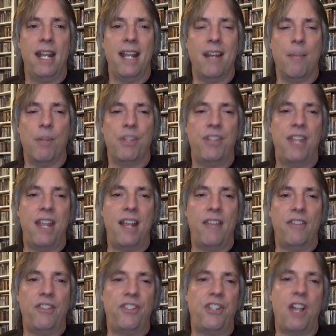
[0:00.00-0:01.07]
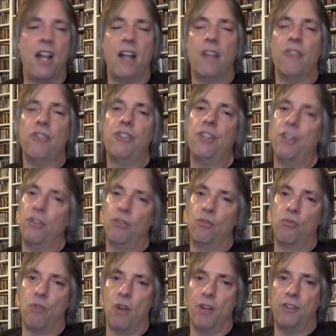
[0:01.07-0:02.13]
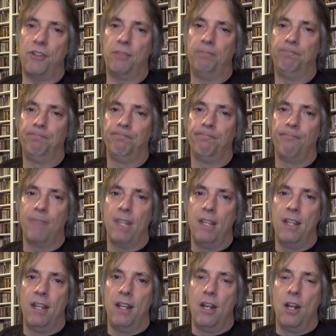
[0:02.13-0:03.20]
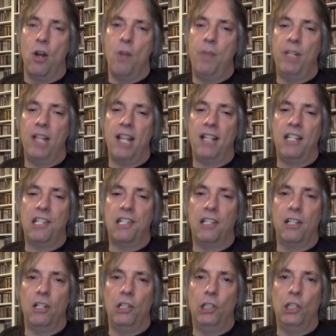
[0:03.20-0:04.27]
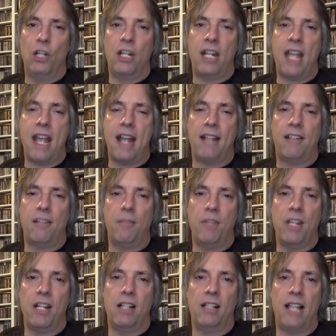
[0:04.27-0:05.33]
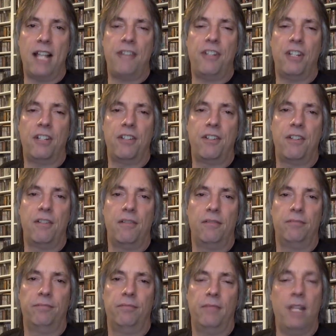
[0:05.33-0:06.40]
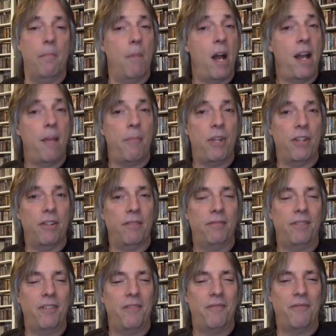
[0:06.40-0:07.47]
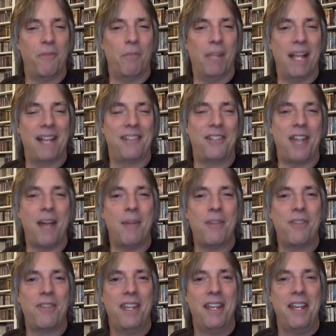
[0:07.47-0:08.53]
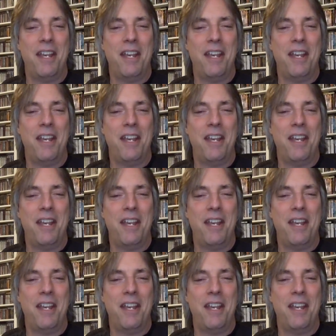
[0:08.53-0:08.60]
And number 10, The Sign of the Southern Cross. Hope you like this little look at some of the classics in my opinion, from Black Sabbath.